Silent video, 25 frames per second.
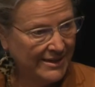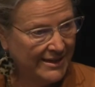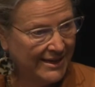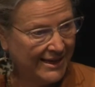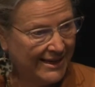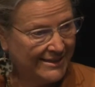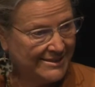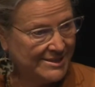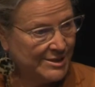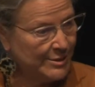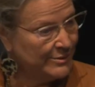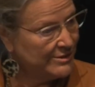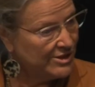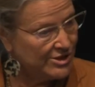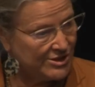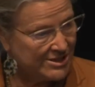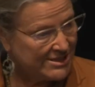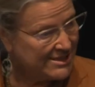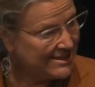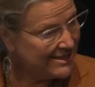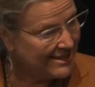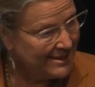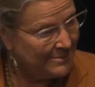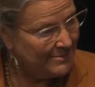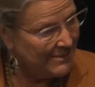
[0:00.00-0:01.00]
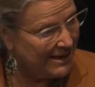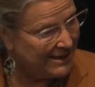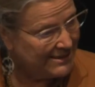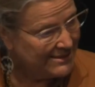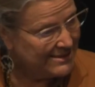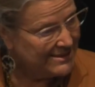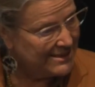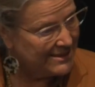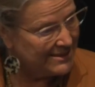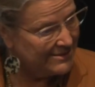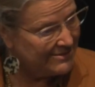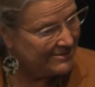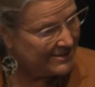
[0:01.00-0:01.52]
And so it's just an
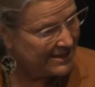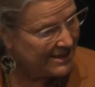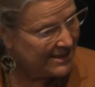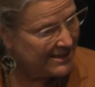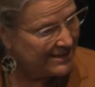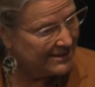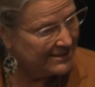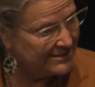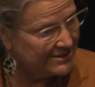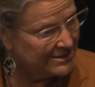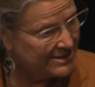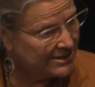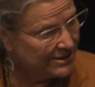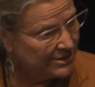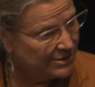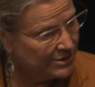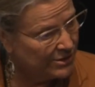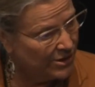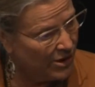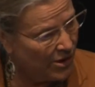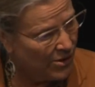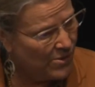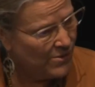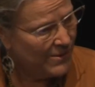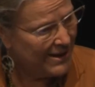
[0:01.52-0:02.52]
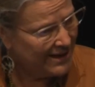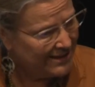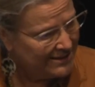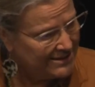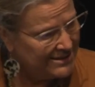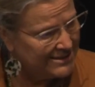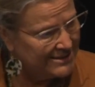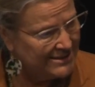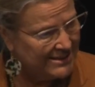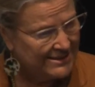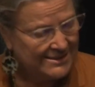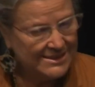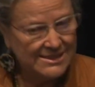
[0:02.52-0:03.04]
amazing thing to go into
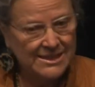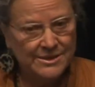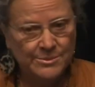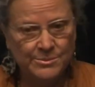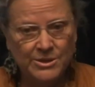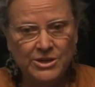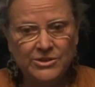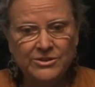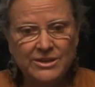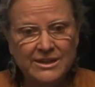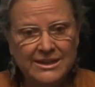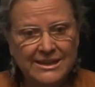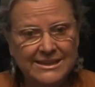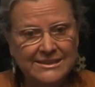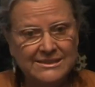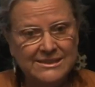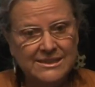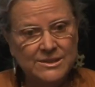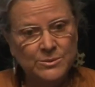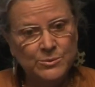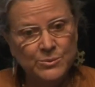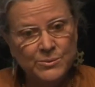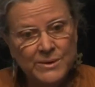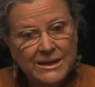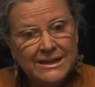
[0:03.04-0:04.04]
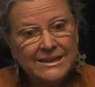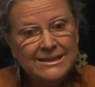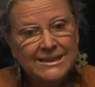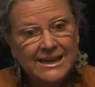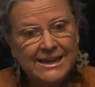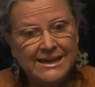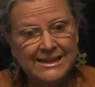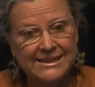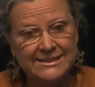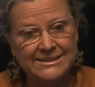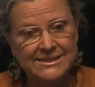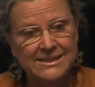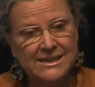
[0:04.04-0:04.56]
these communities and
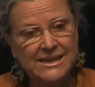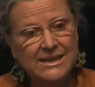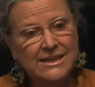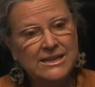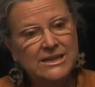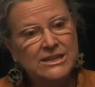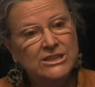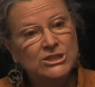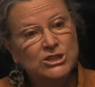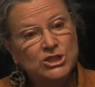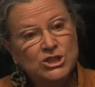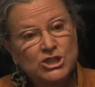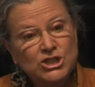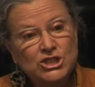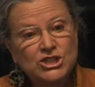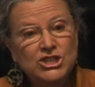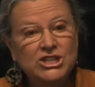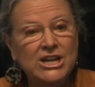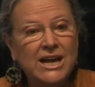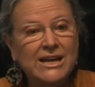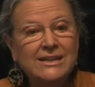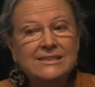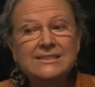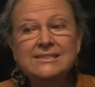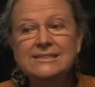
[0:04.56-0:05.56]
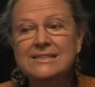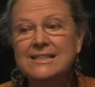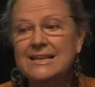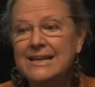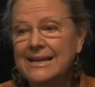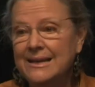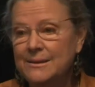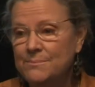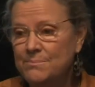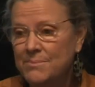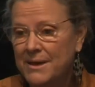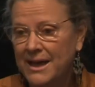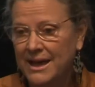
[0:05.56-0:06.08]
realize just the
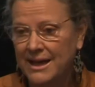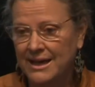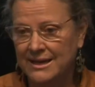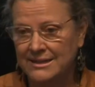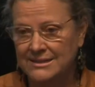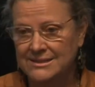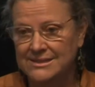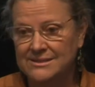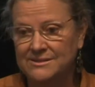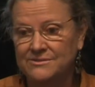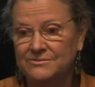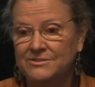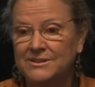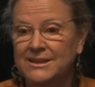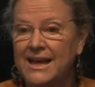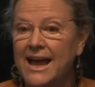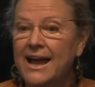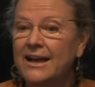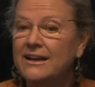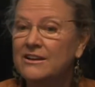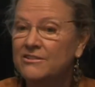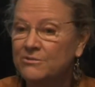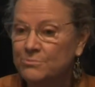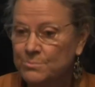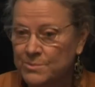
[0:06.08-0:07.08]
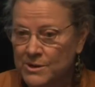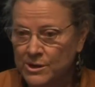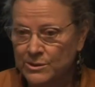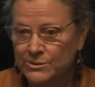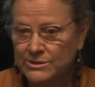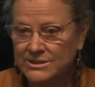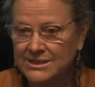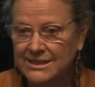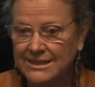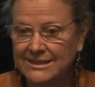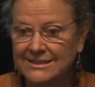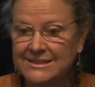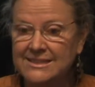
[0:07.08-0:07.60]
impacts of lack of
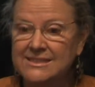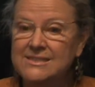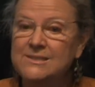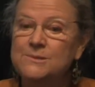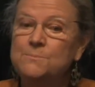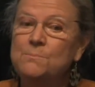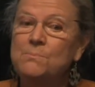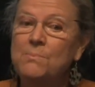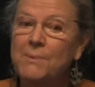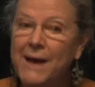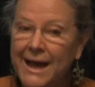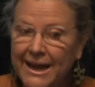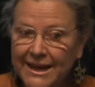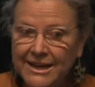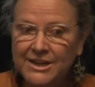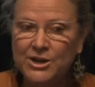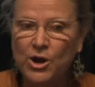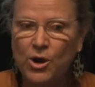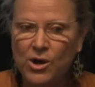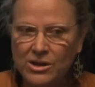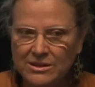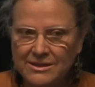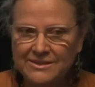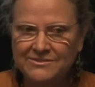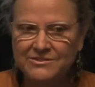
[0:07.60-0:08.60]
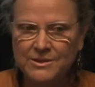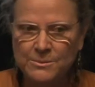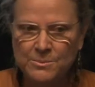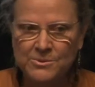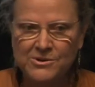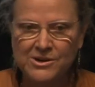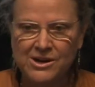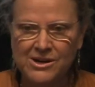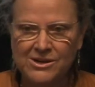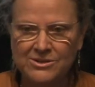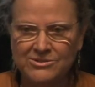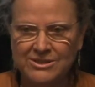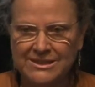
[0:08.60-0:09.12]
protein despite all of the
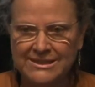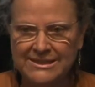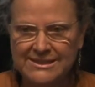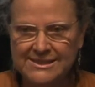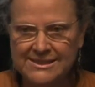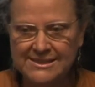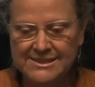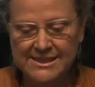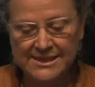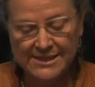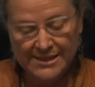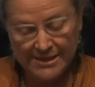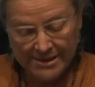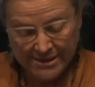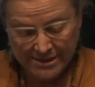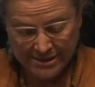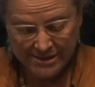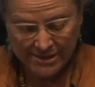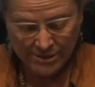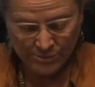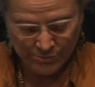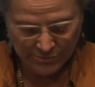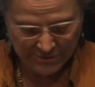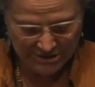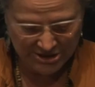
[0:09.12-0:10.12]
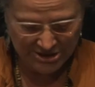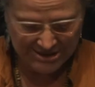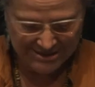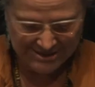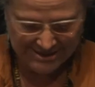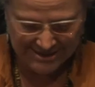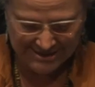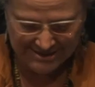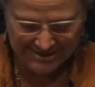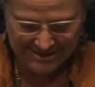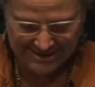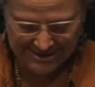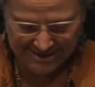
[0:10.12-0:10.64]
progress, which is
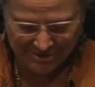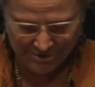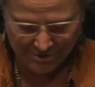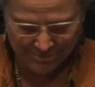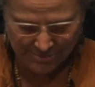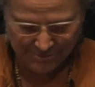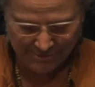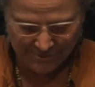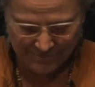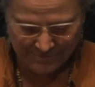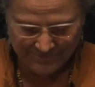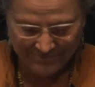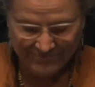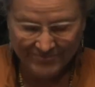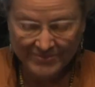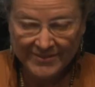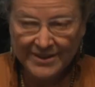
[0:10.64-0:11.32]
considerable.